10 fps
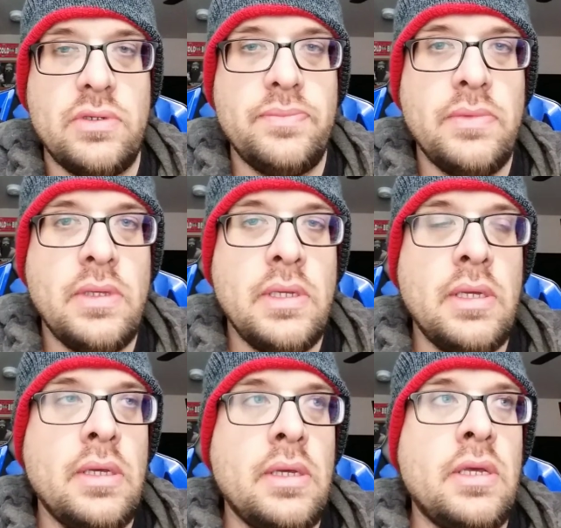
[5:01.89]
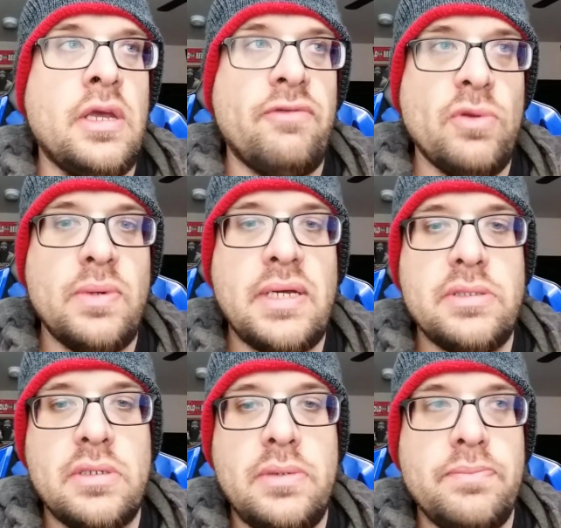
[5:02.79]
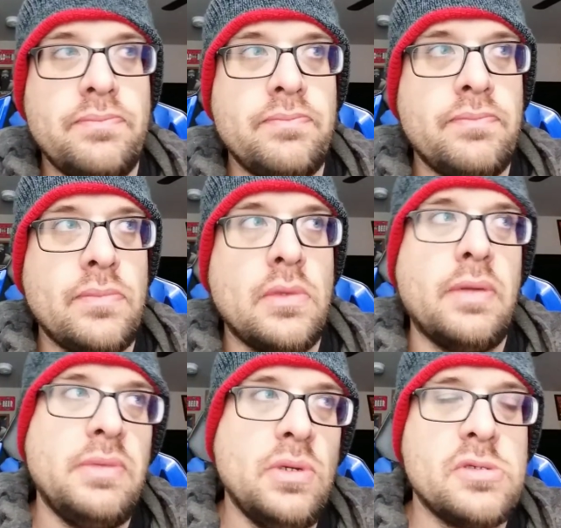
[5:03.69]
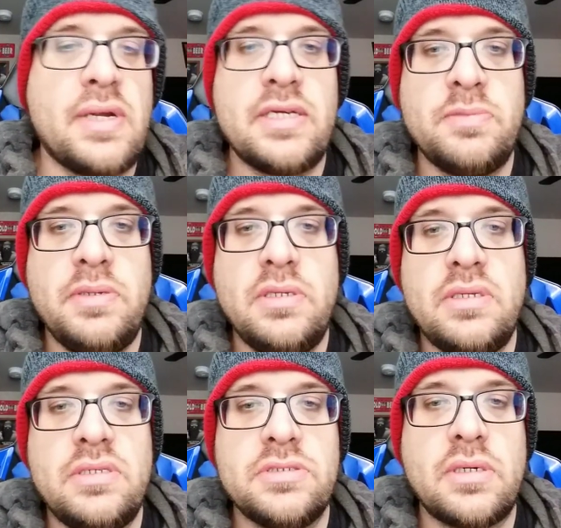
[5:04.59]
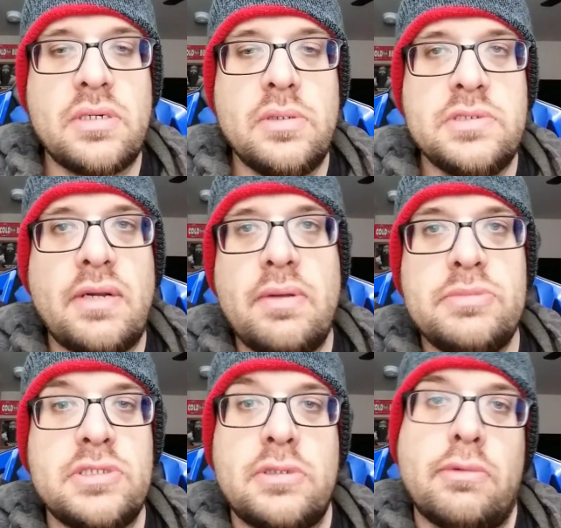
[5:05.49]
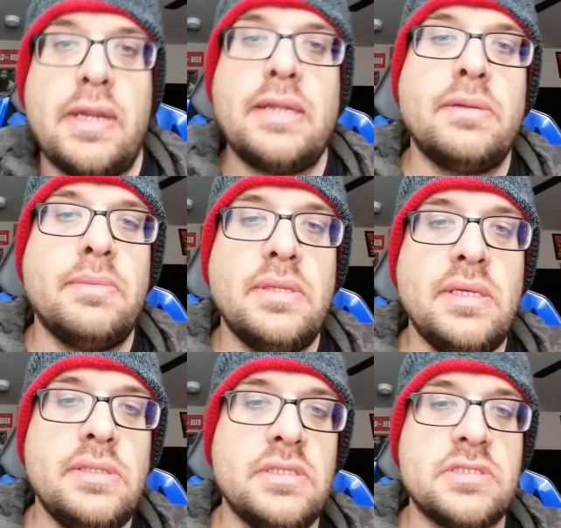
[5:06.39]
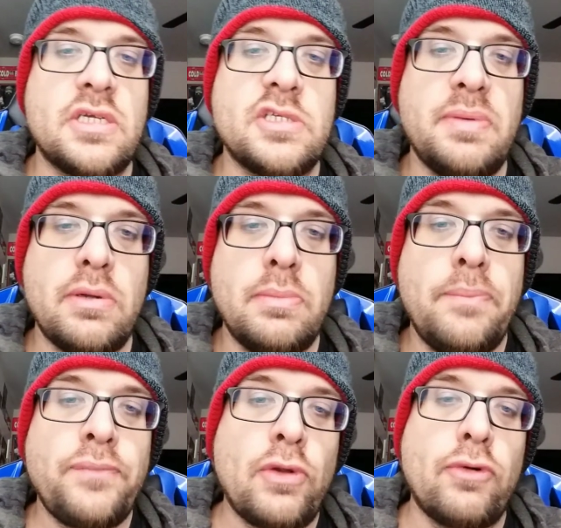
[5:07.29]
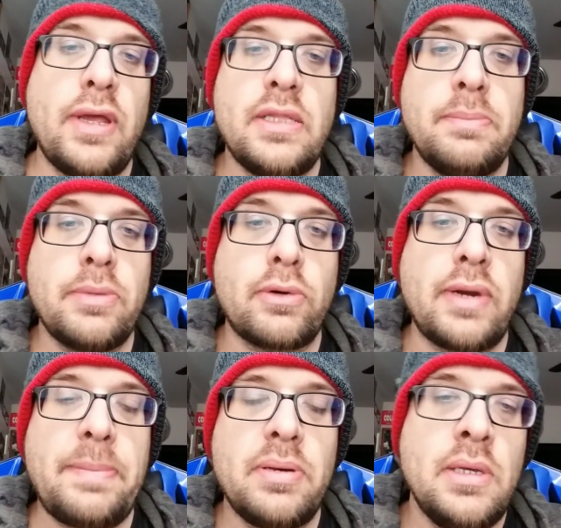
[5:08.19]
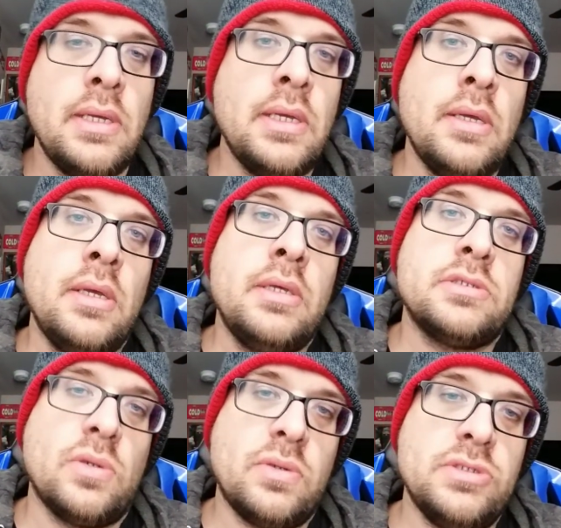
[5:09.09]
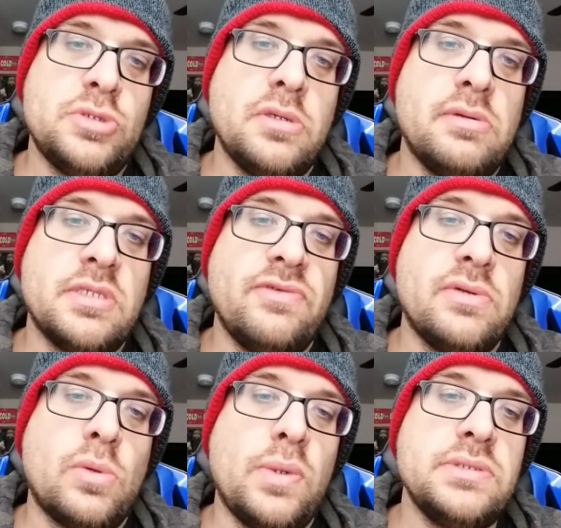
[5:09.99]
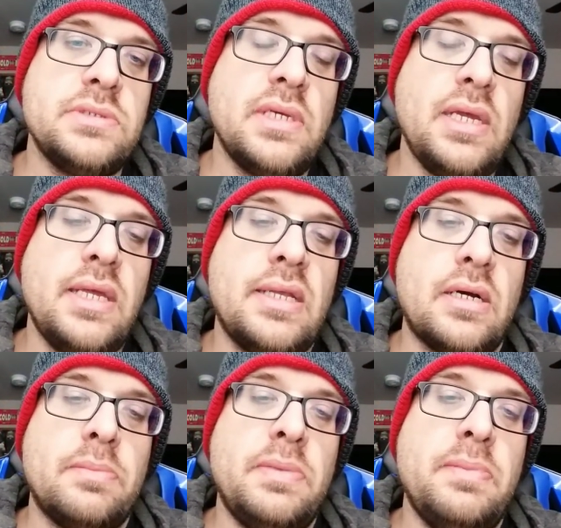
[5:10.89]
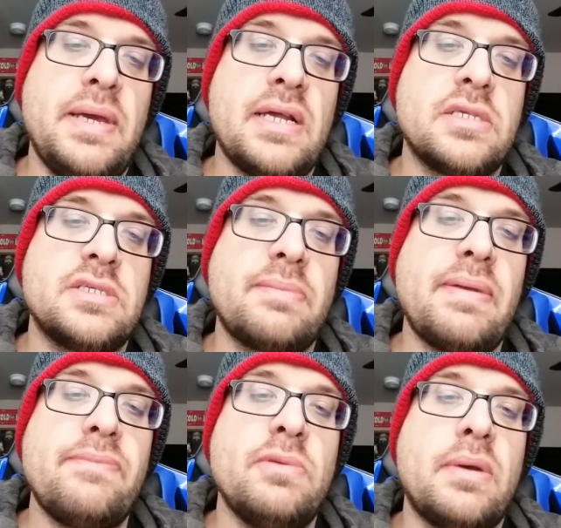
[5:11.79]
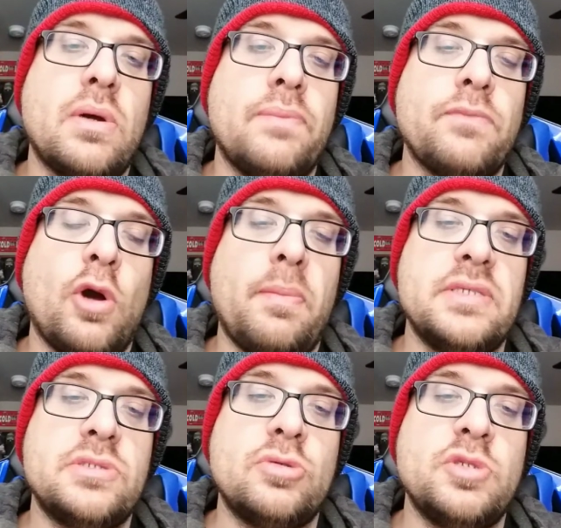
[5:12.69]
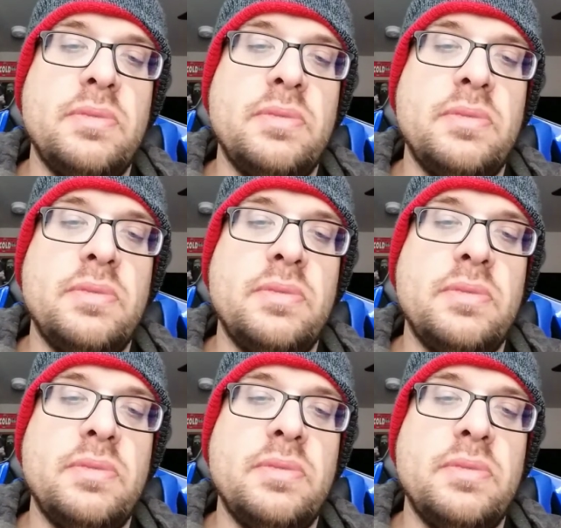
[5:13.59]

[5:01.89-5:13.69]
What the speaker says: out there, let me know your honest opinion on this article. Sorry, I'm just randomly discussing about random crap. So enjoy the rest of your Wednesday, and I'll be back sometime tomorrow. All my social media accounts will be down below.